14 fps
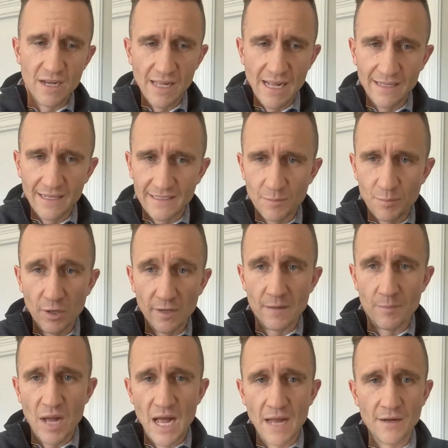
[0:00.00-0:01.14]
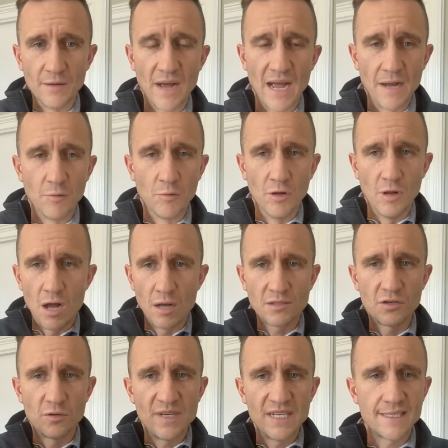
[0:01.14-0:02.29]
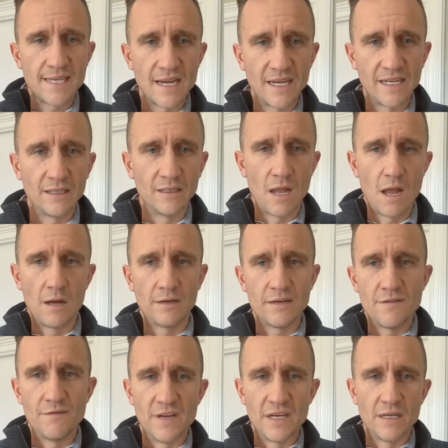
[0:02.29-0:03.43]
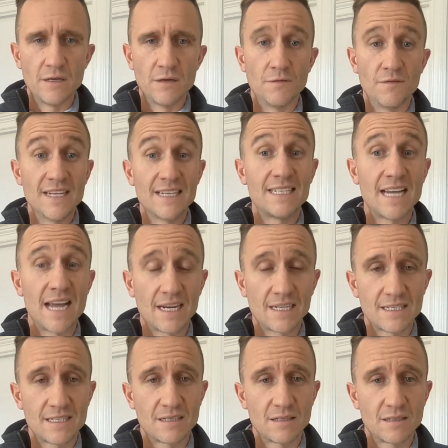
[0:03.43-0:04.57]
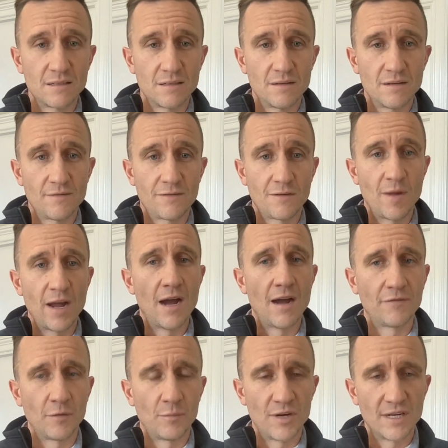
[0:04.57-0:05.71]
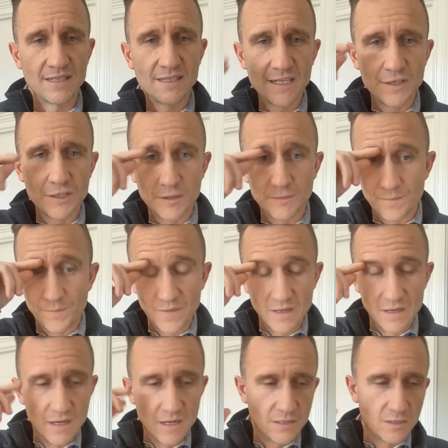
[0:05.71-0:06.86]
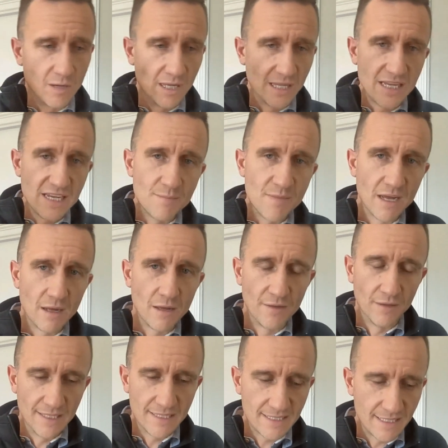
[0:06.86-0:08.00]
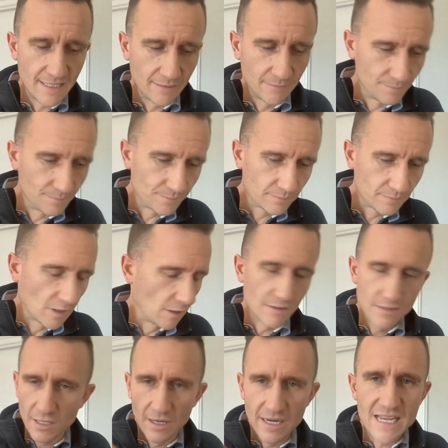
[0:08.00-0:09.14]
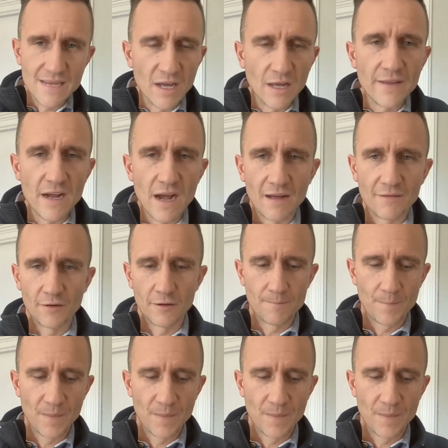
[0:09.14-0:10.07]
I like to put at the bottom, I will also be sending along a video via text for my offer presentation. So I'll email the listing, or sorry, email the offer.